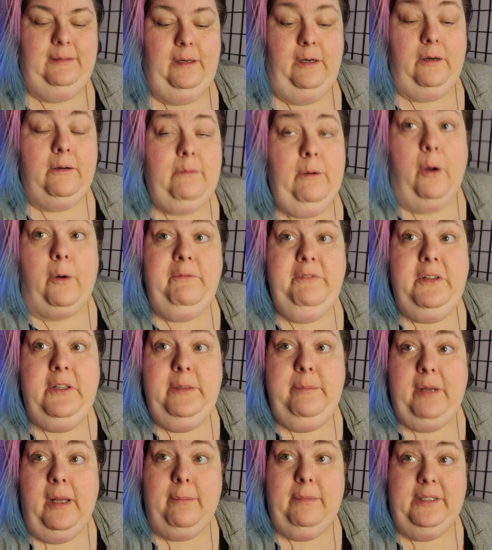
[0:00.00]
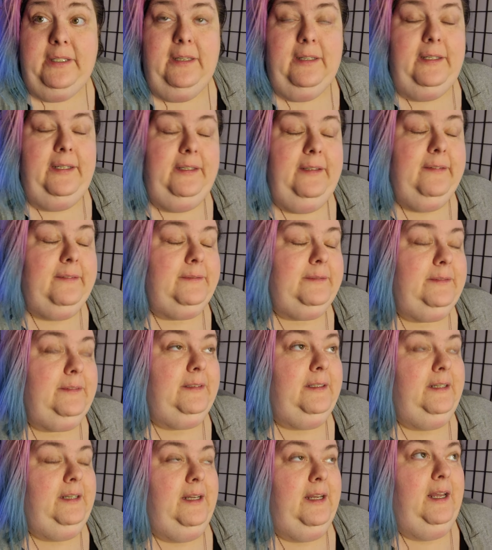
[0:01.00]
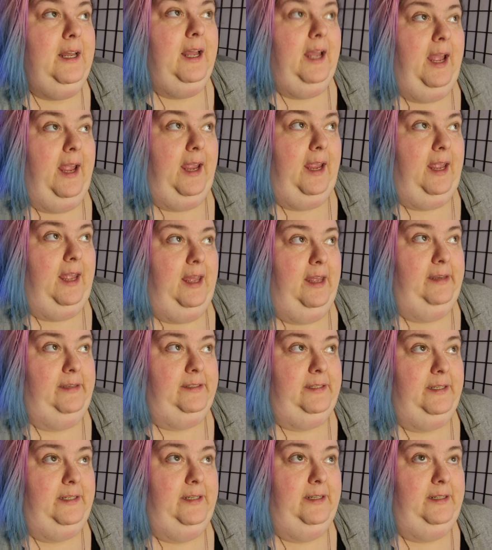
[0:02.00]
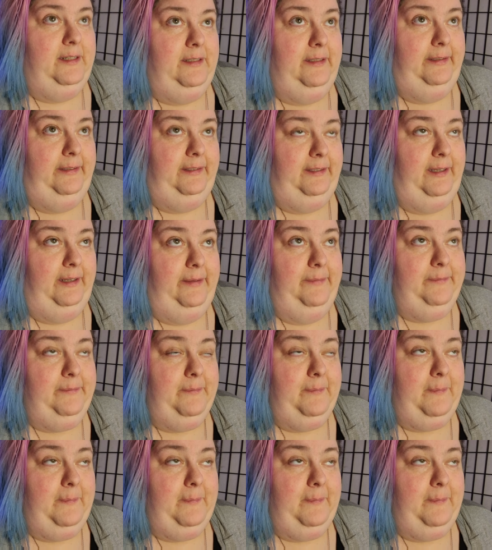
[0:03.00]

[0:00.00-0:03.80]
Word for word: ho hopefully publicly. And let's see.